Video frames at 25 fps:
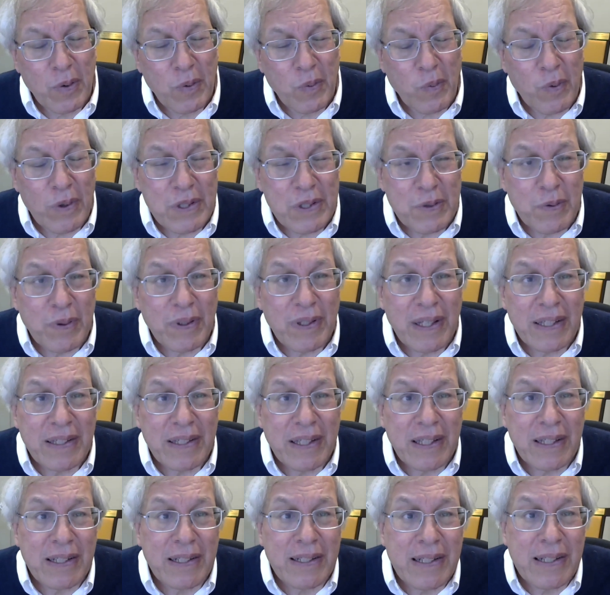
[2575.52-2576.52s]
Once we
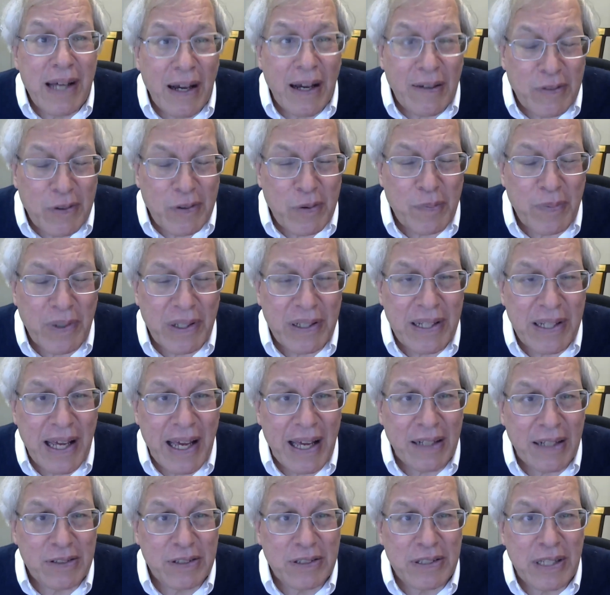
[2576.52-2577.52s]
let the government
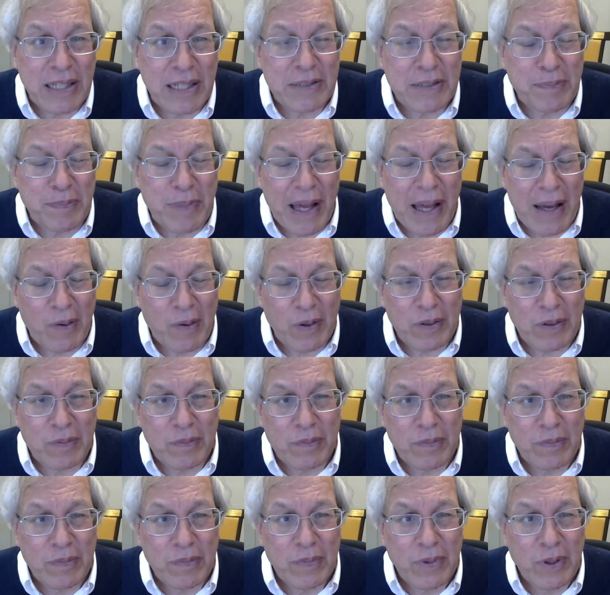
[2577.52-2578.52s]
exercise power
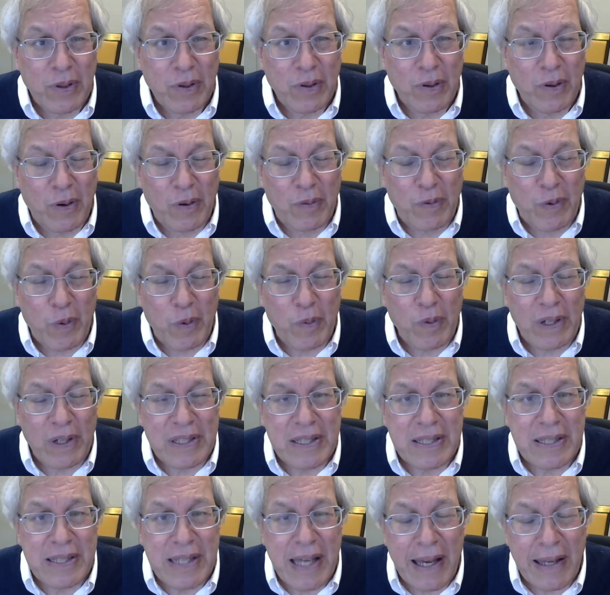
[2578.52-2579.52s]
over
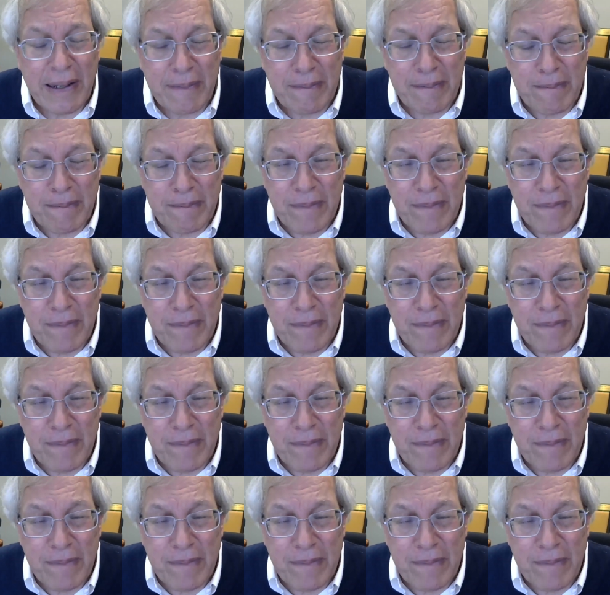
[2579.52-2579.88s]
what's said,